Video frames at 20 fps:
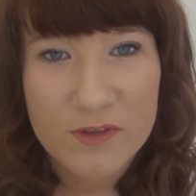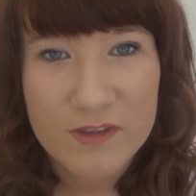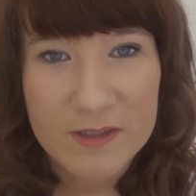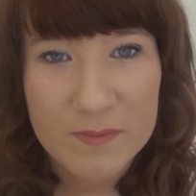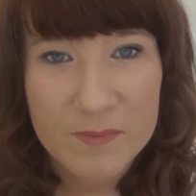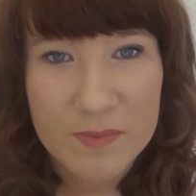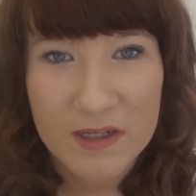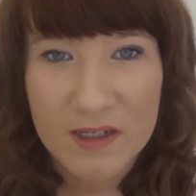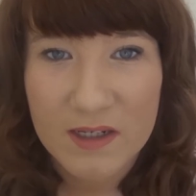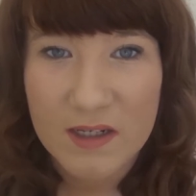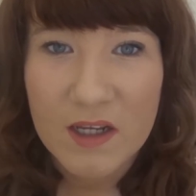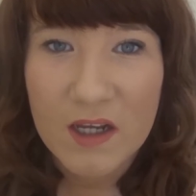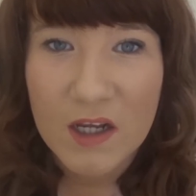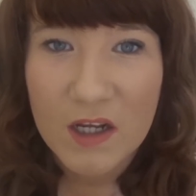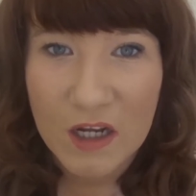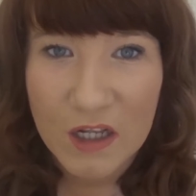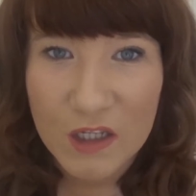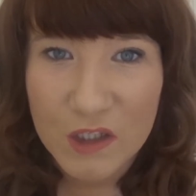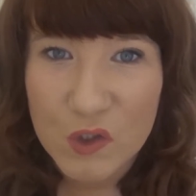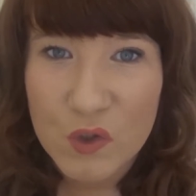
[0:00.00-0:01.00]
sleeping
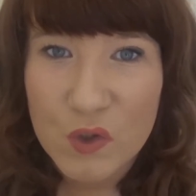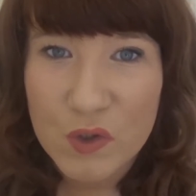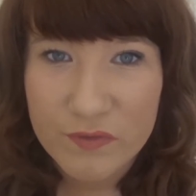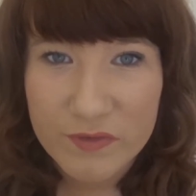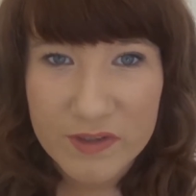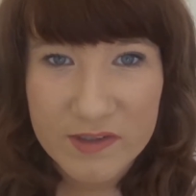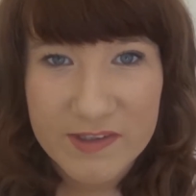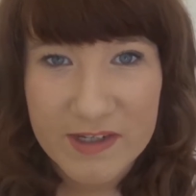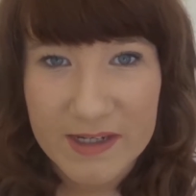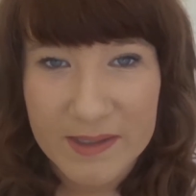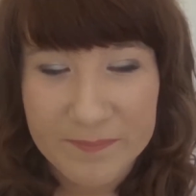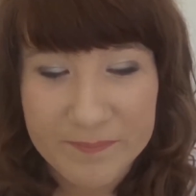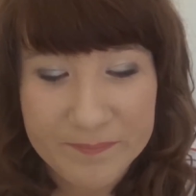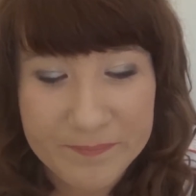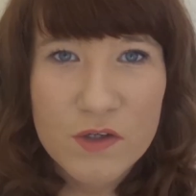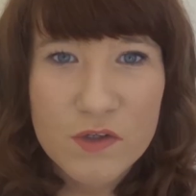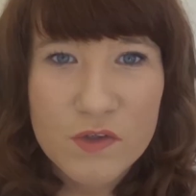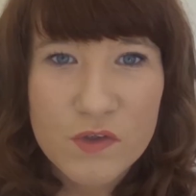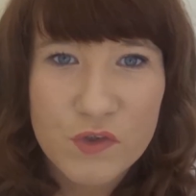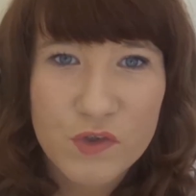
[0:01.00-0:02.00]
a lot of the time.
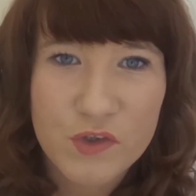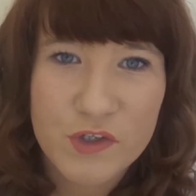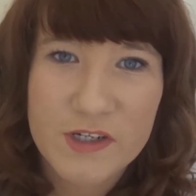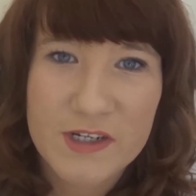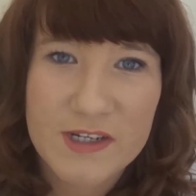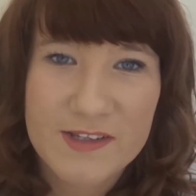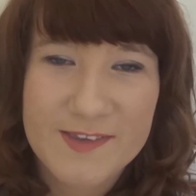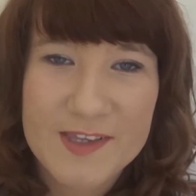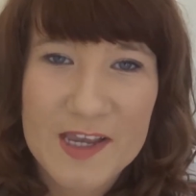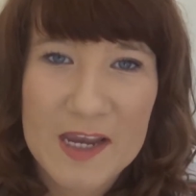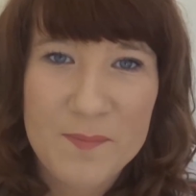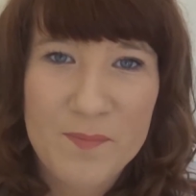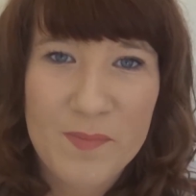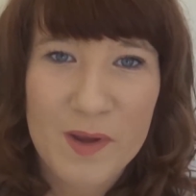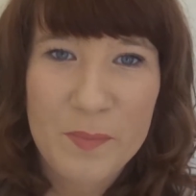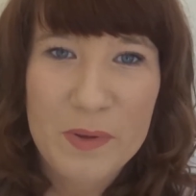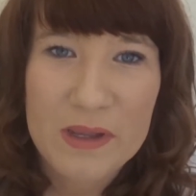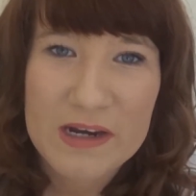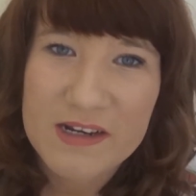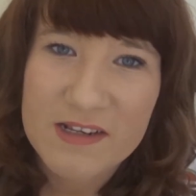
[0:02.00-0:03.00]
So during this time
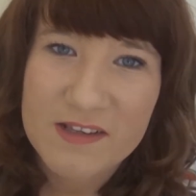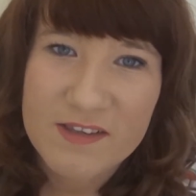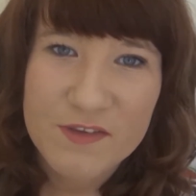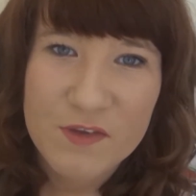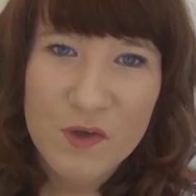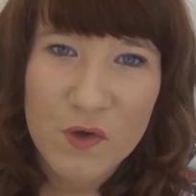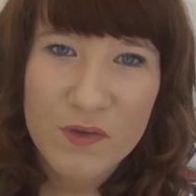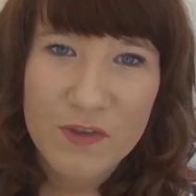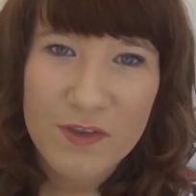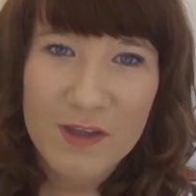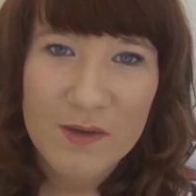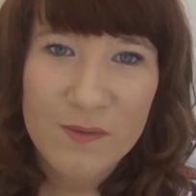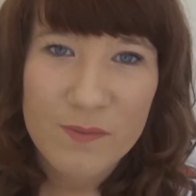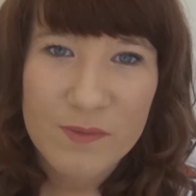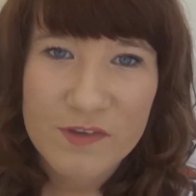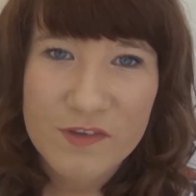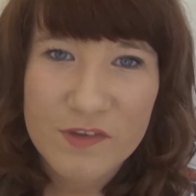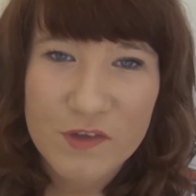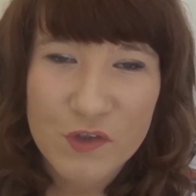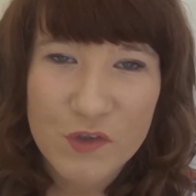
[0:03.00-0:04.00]
my parents thought that it
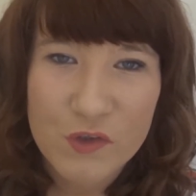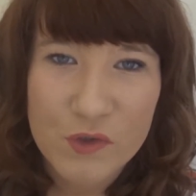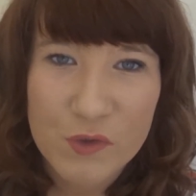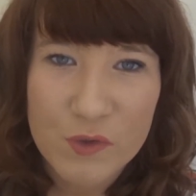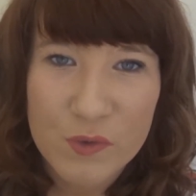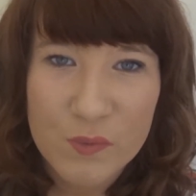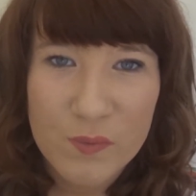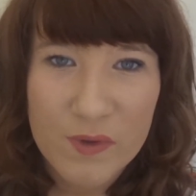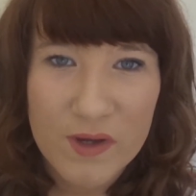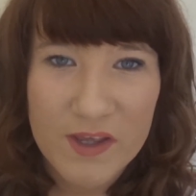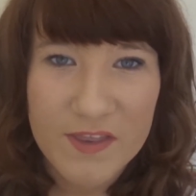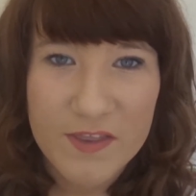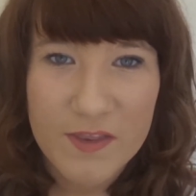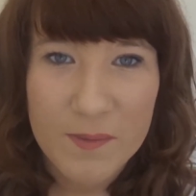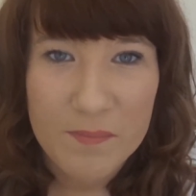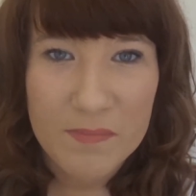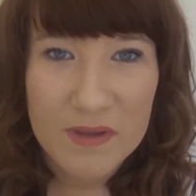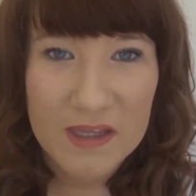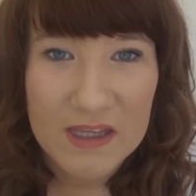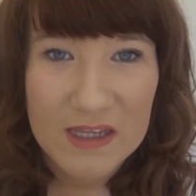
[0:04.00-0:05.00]
was to do
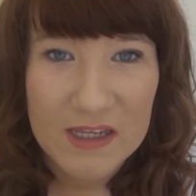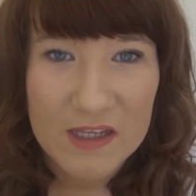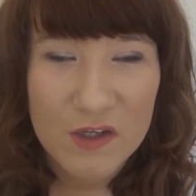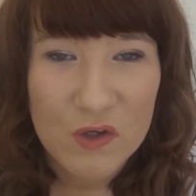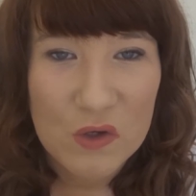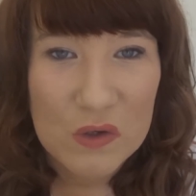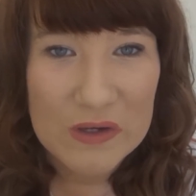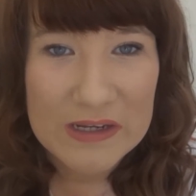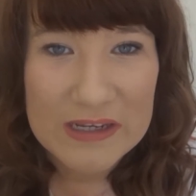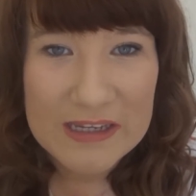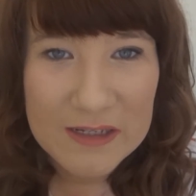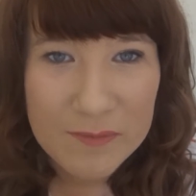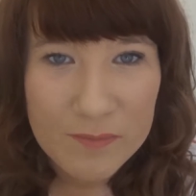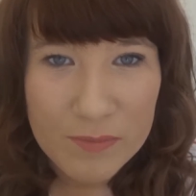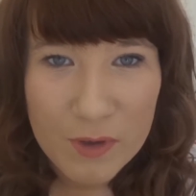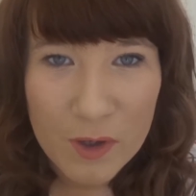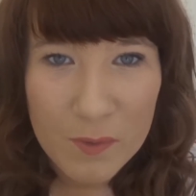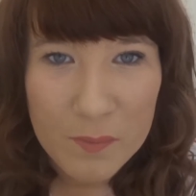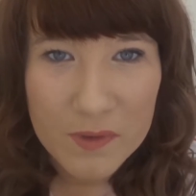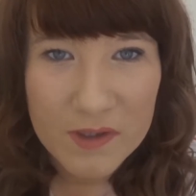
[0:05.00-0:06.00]
with me not eating
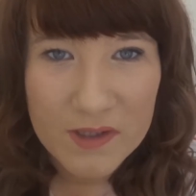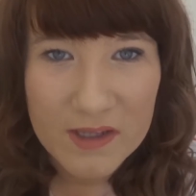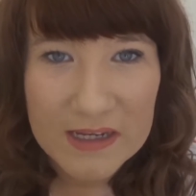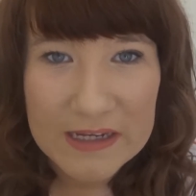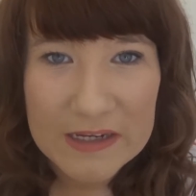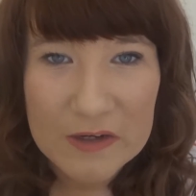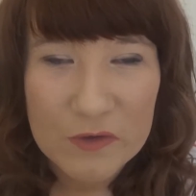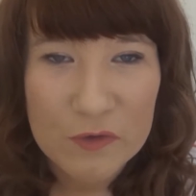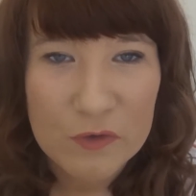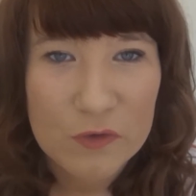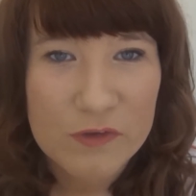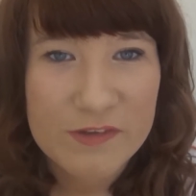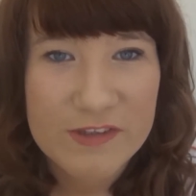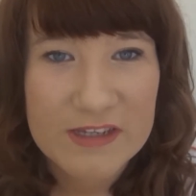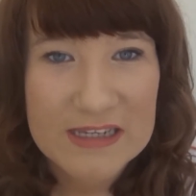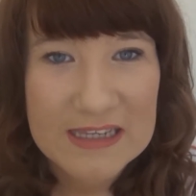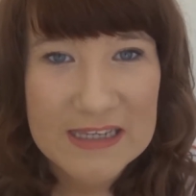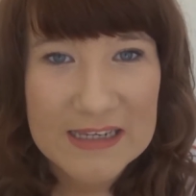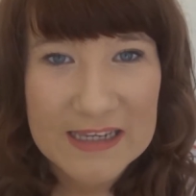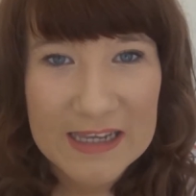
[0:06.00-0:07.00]
properly or not
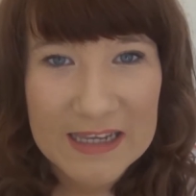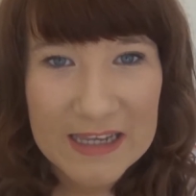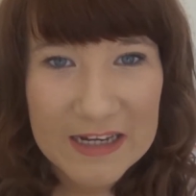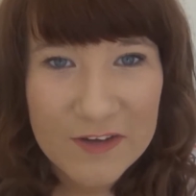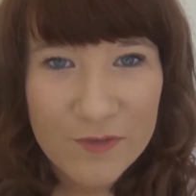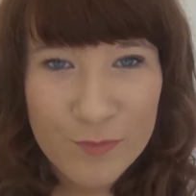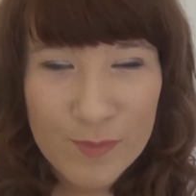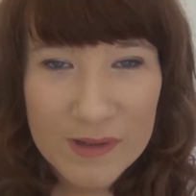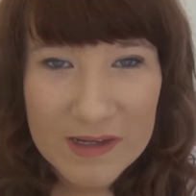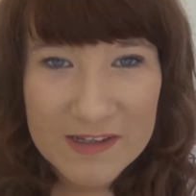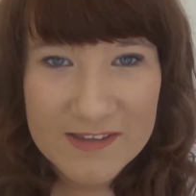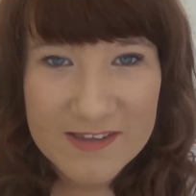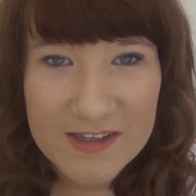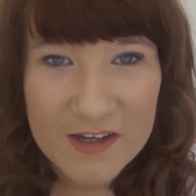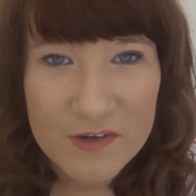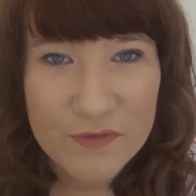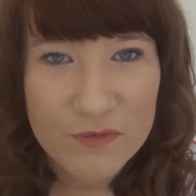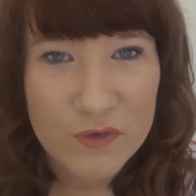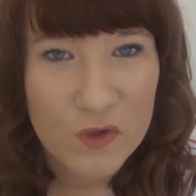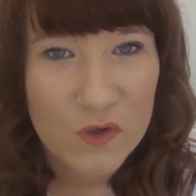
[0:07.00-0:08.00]
taking care of myself,